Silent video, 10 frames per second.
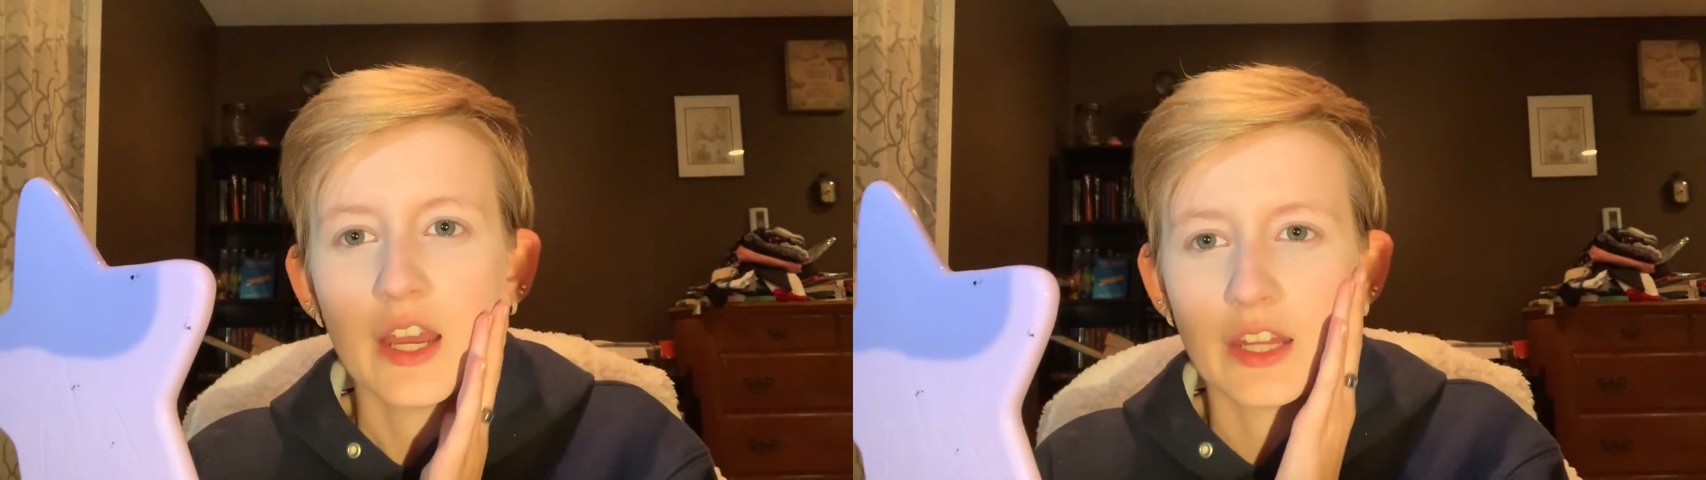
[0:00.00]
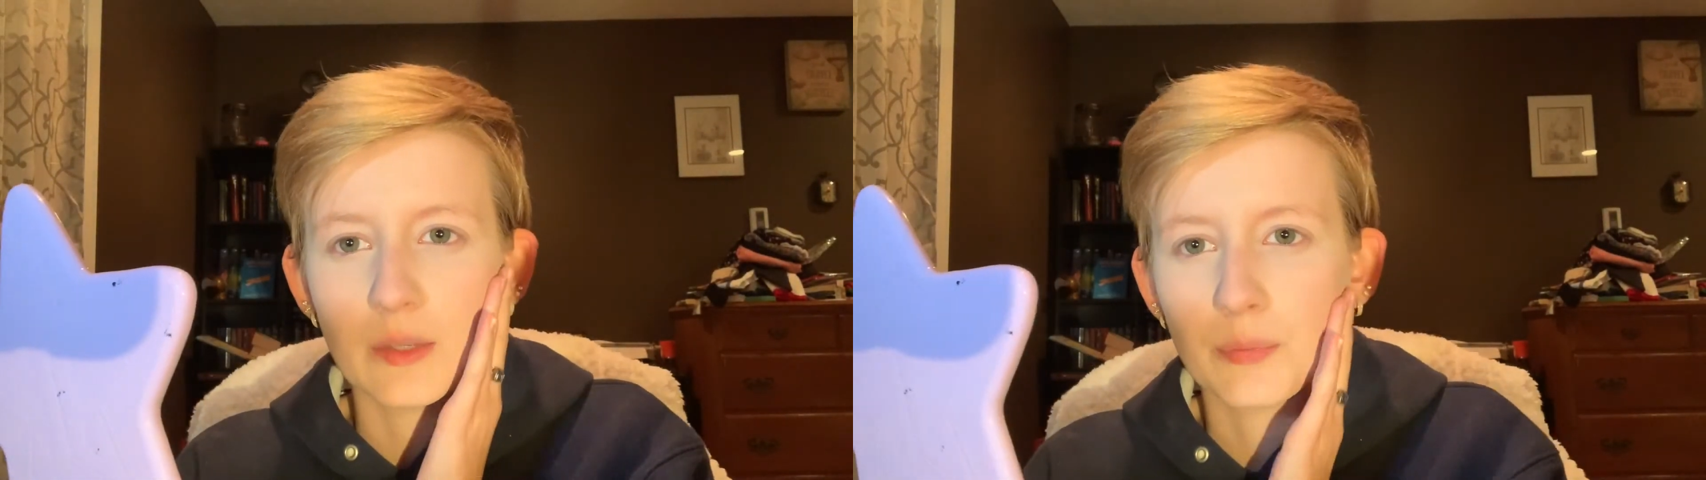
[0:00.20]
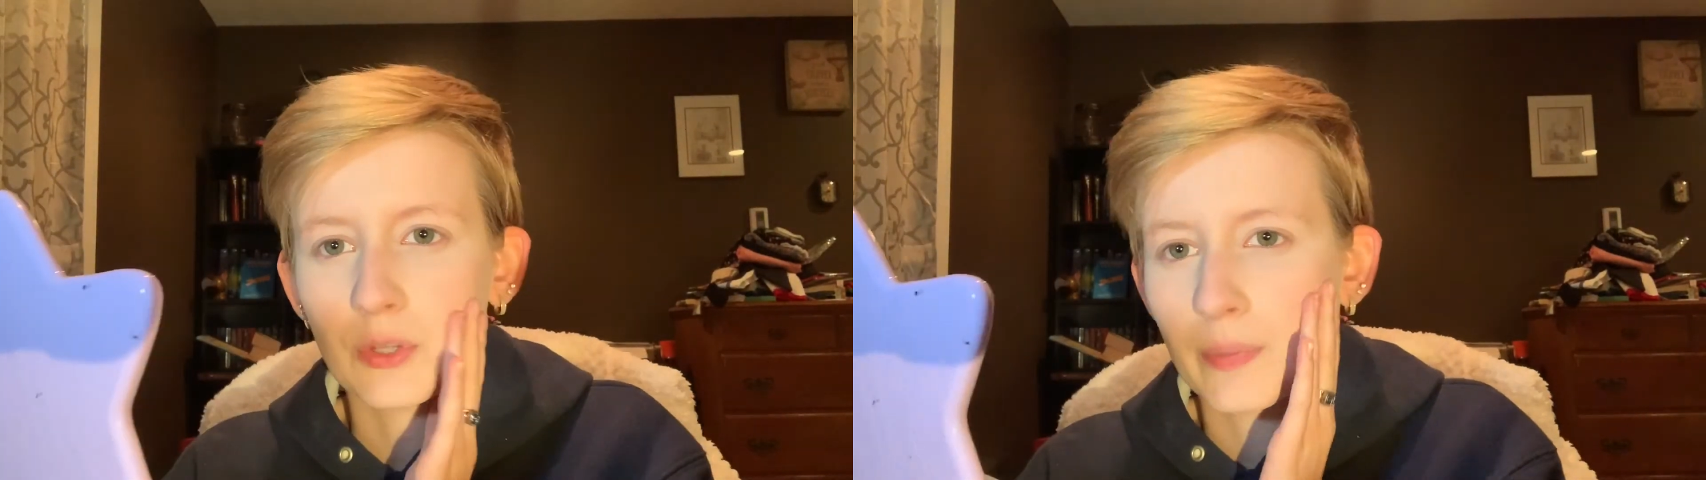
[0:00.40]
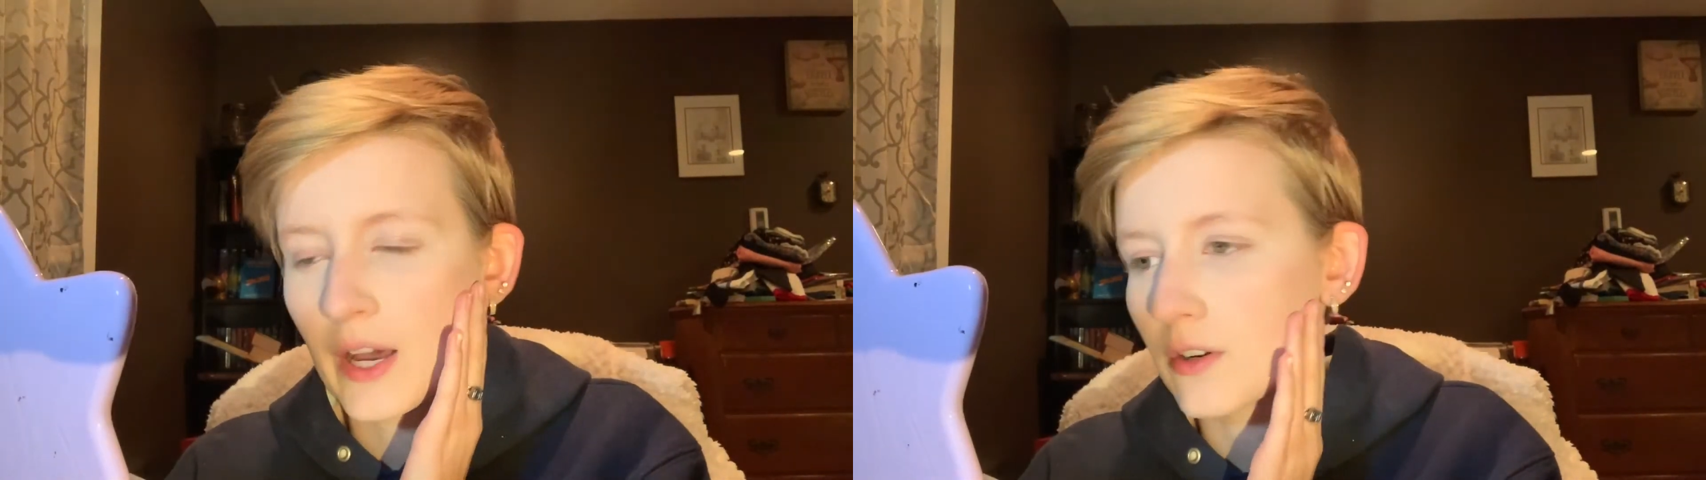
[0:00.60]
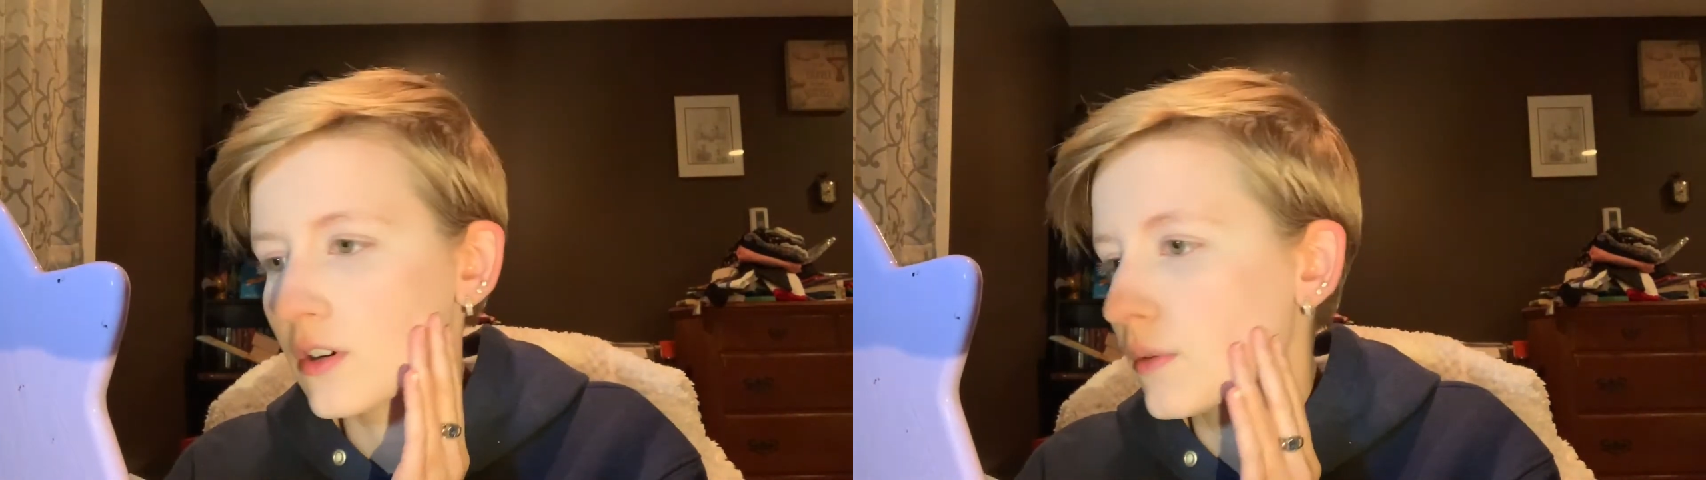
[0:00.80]
and then put the
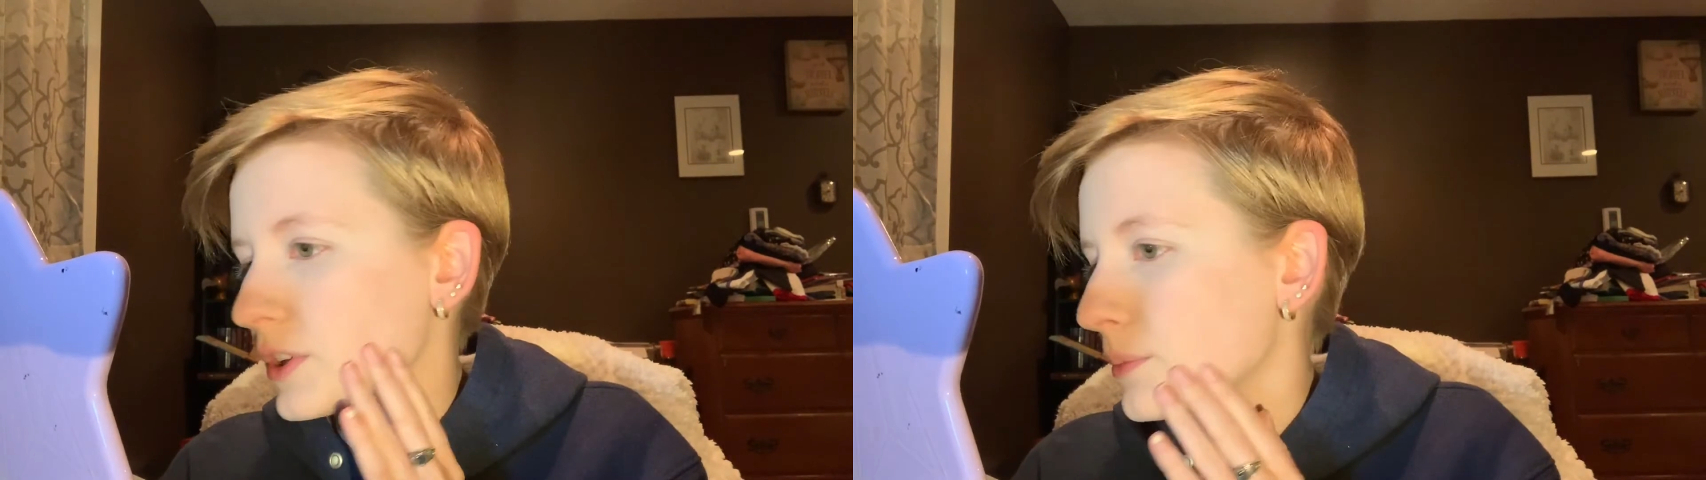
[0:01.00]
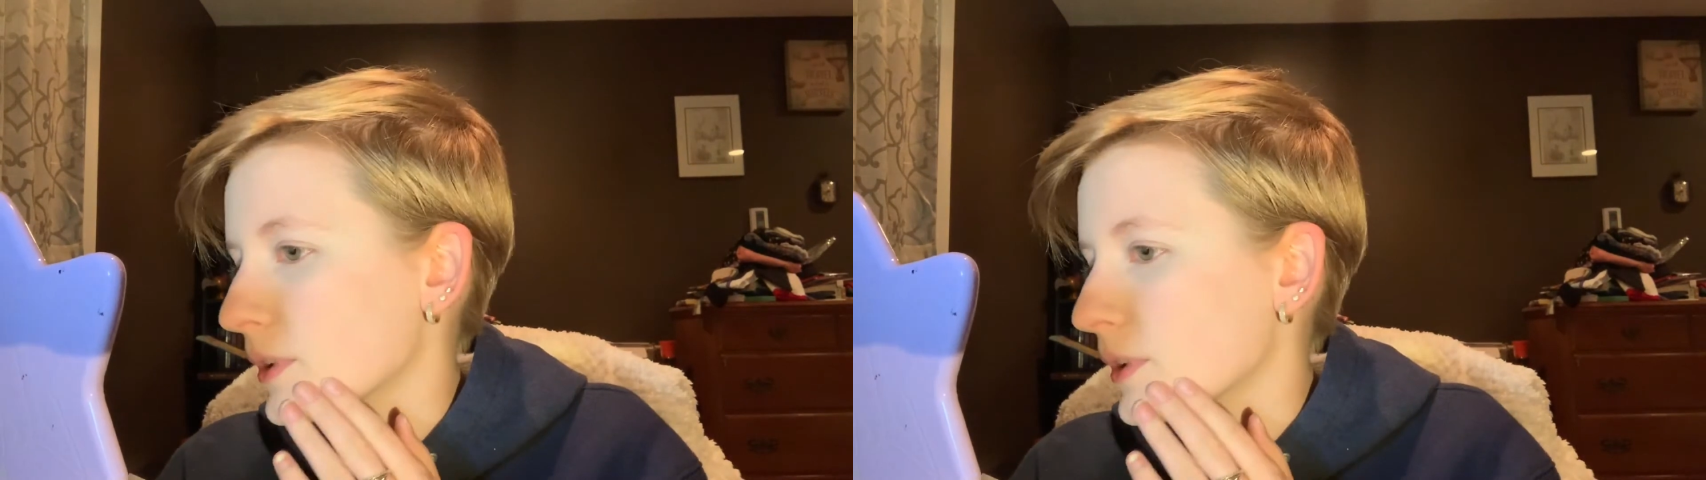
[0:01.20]
powder on with the